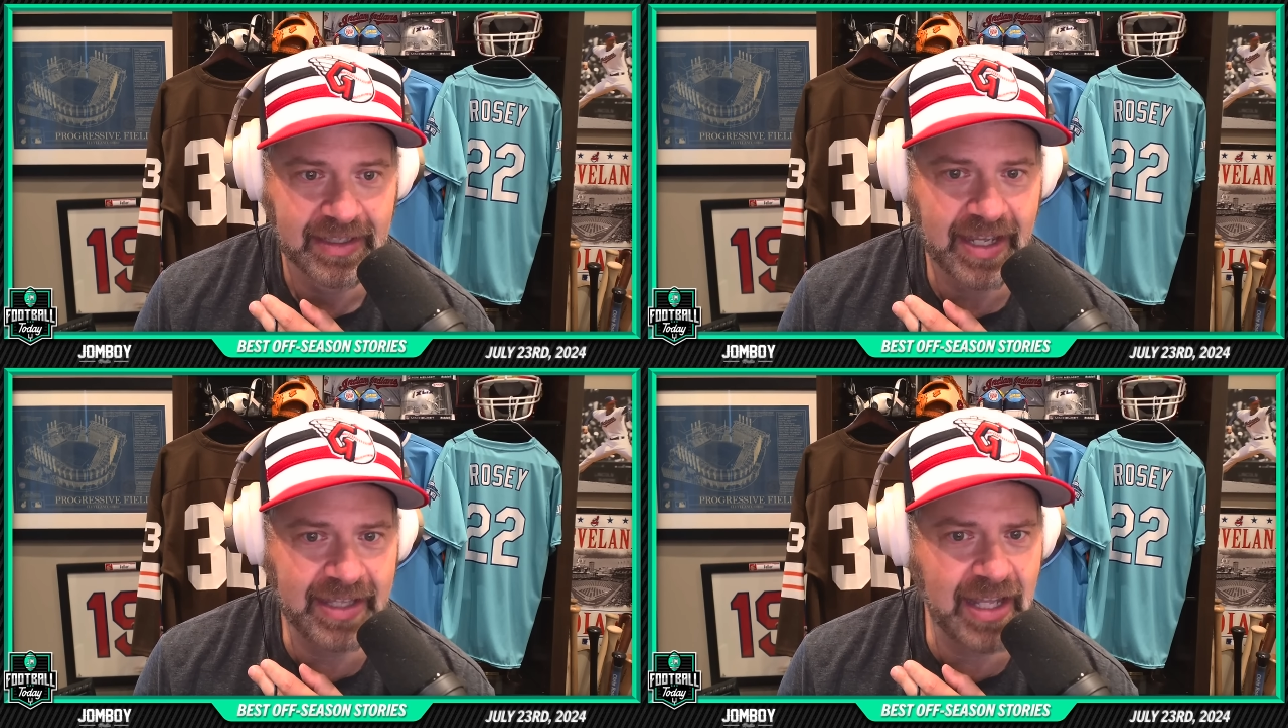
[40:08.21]

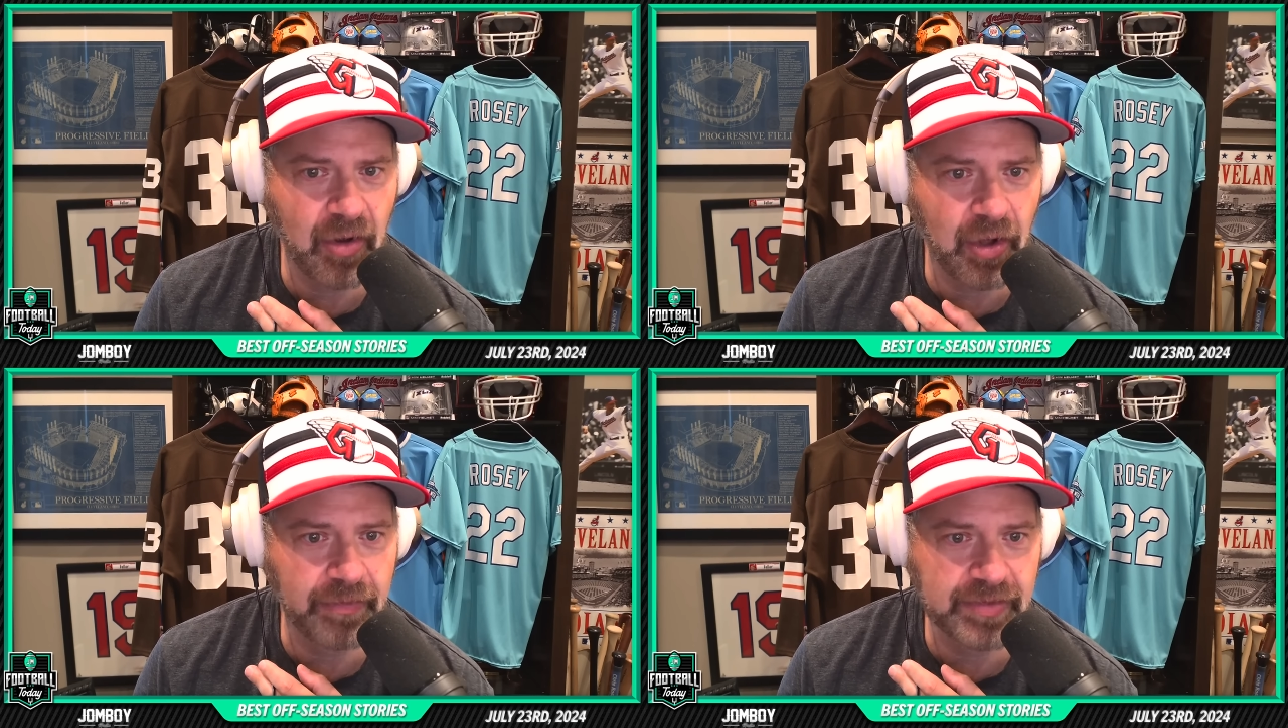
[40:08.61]
And then
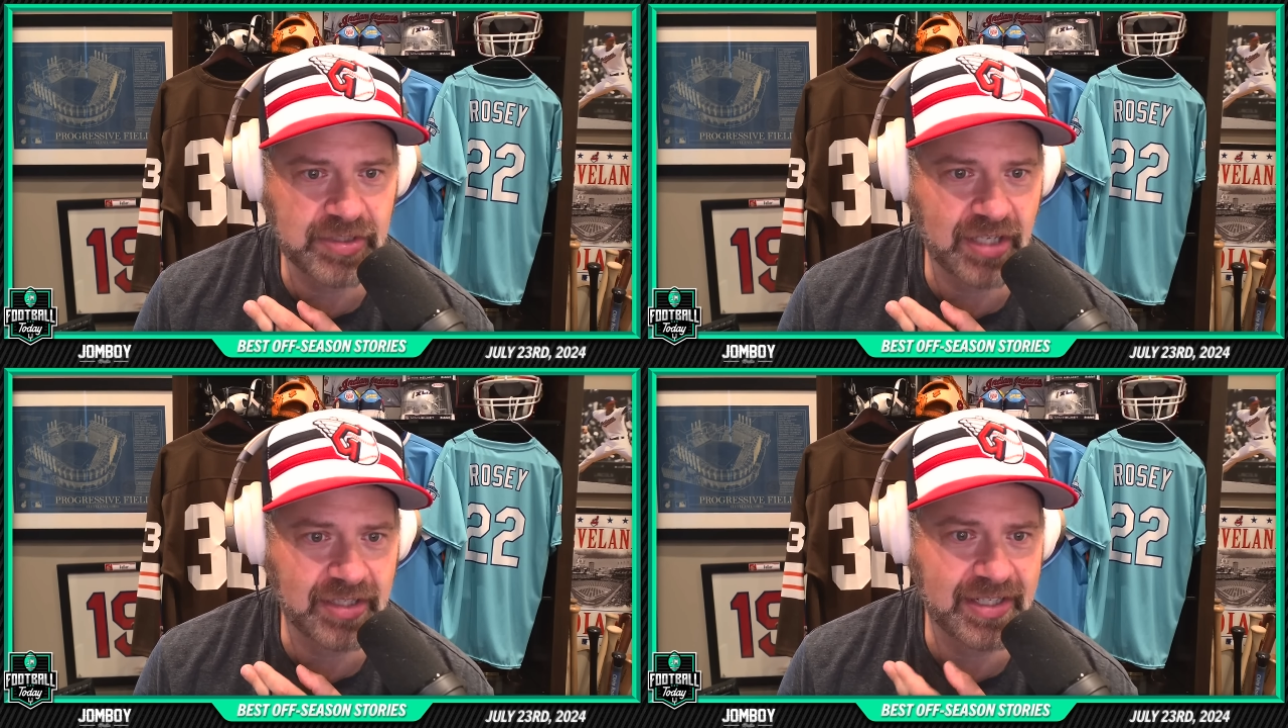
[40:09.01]
all of a
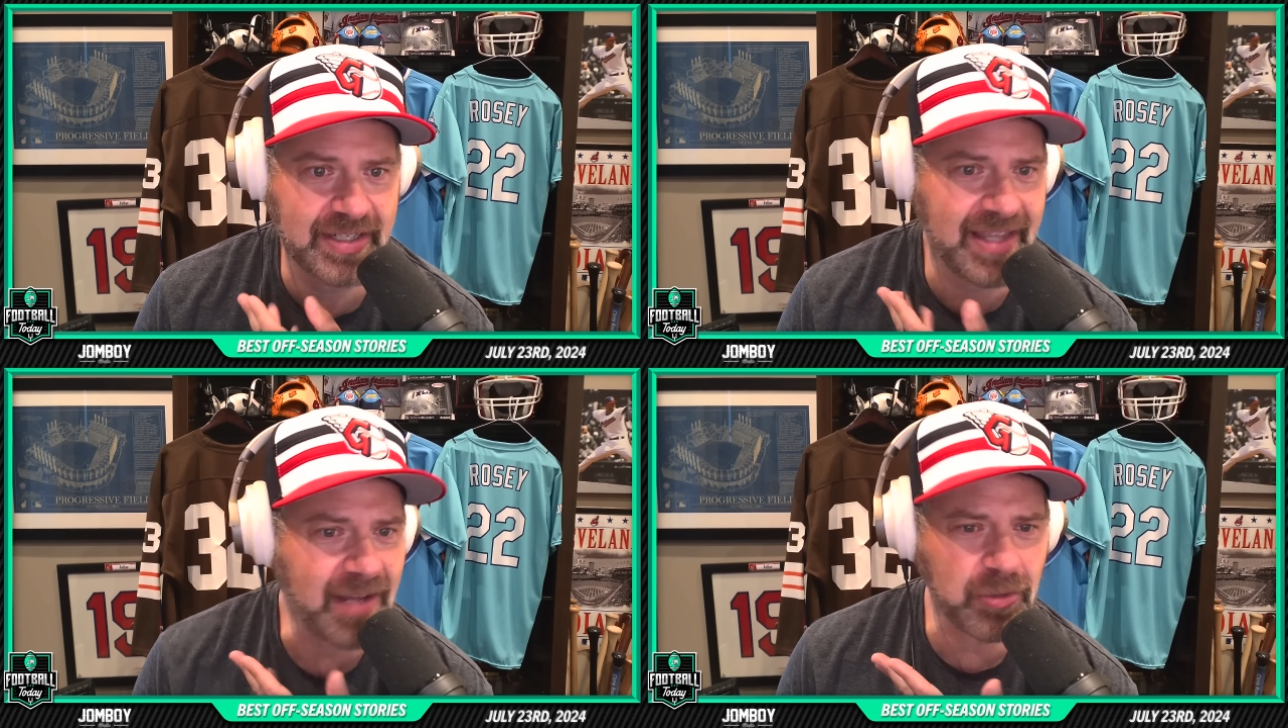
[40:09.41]
sudden,
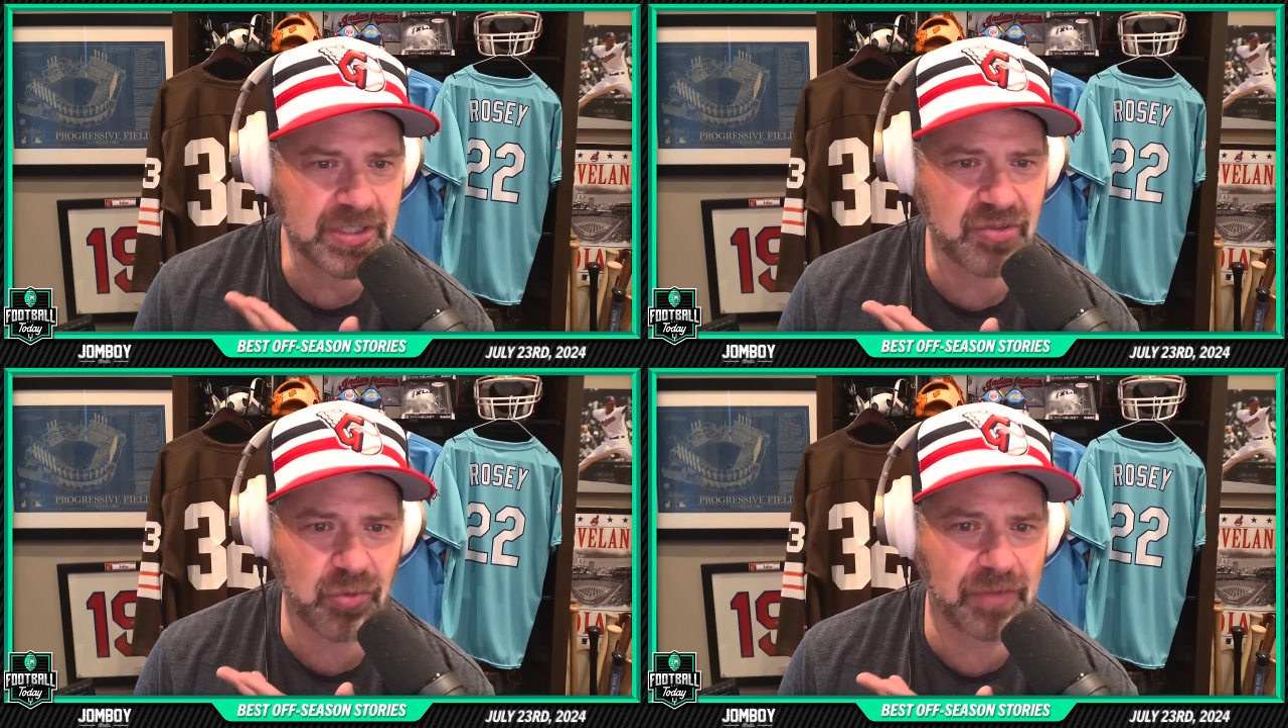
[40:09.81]
then what
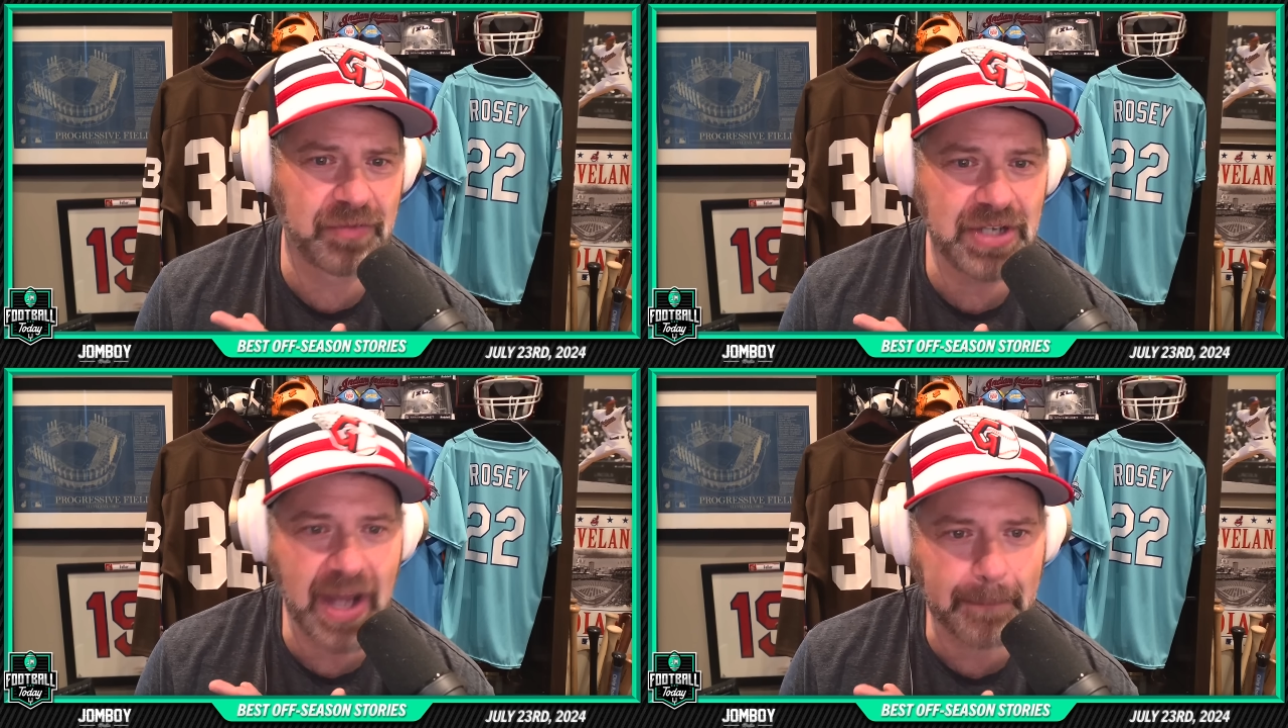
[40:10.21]
sort of
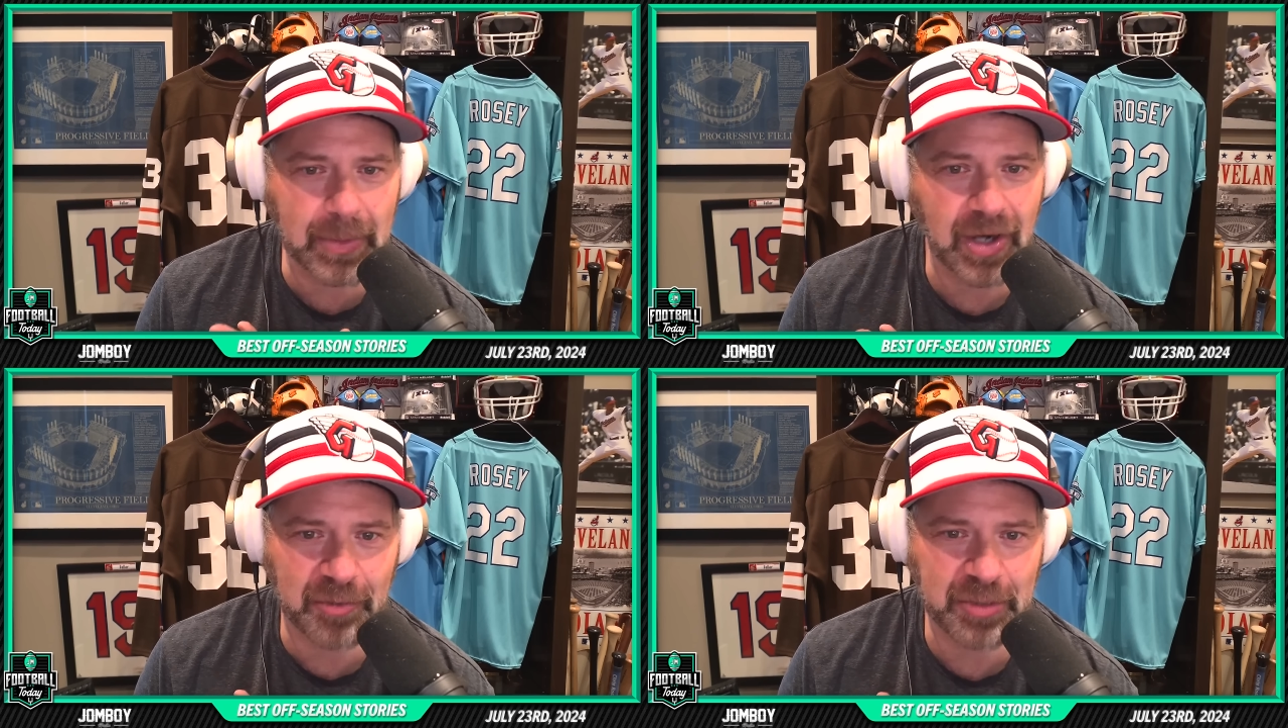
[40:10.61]

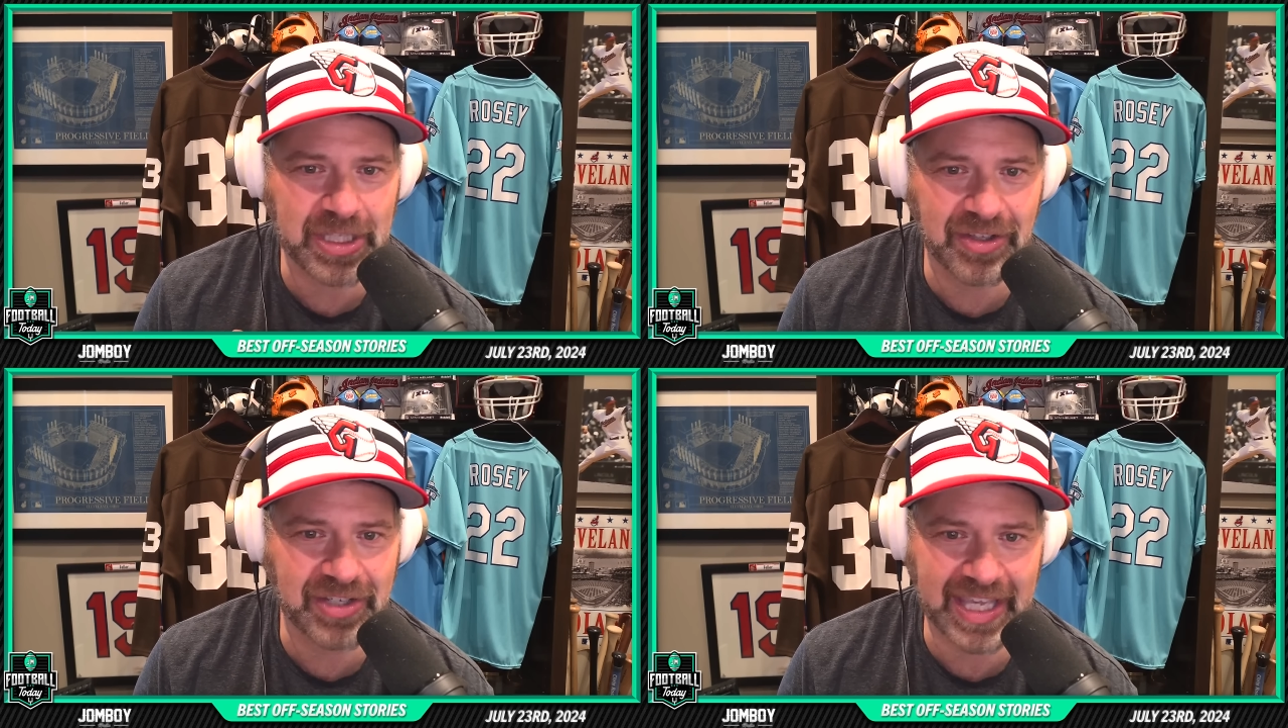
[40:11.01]
number are we
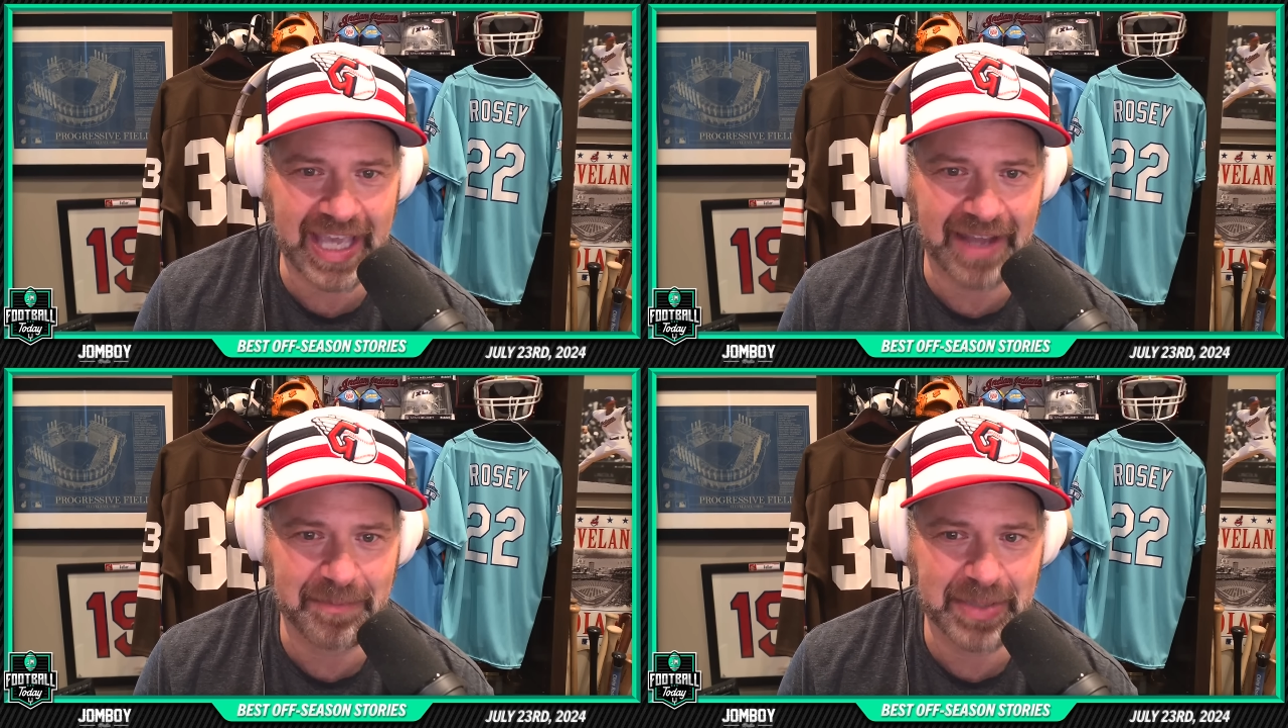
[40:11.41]
looking at?